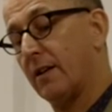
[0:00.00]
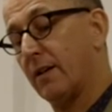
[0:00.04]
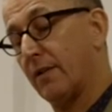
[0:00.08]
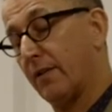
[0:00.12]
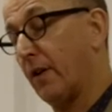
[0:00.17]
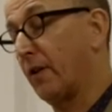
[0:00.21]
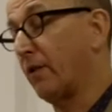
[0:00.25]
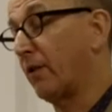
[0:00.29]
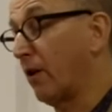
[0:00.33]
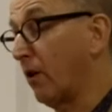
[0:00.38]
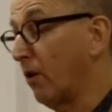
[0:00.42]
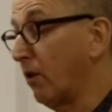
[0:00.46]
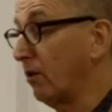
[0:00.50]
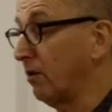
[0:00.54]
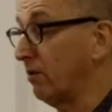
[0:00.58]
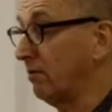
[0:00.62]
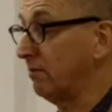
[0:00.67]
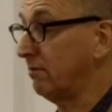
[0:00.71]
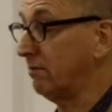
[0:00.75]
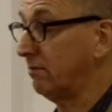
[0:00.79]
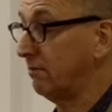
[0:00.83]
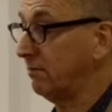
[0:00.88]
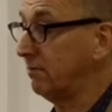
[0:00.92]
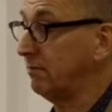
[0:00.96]
phone call.
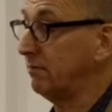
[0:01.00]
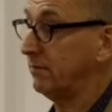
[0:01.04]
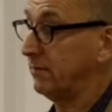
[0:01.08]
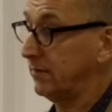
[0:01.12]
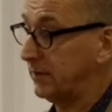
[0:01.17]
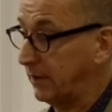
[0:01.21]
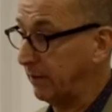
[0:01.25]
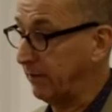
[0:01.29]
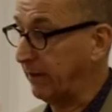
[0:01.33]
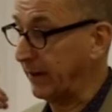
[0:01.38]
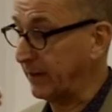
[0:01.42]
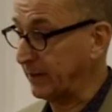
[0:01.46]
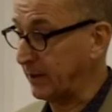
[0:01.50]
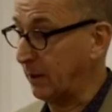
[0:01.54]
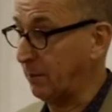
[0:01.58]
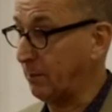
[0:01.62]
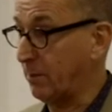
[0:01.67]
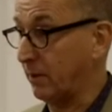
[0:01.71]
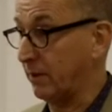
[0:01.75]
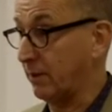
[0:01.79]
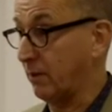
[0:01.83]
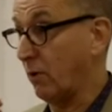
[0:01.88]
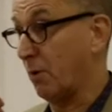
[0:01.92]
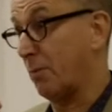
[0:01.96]
She rings
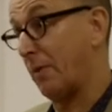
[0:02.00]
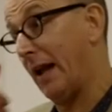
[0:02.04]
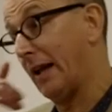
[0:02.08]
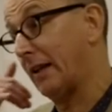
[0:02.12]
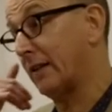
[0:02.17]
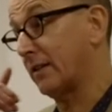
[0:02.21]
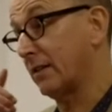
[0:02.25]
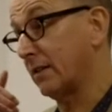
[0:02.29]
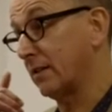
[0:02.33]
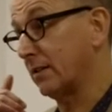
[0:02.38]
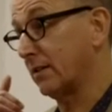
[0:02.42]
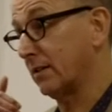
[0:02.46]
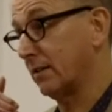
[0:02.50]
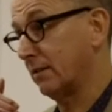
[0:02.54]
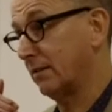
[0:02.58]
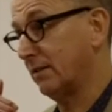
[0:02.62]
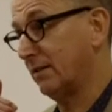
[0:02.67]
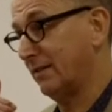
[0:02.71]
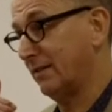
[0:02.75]
up and the woman answers.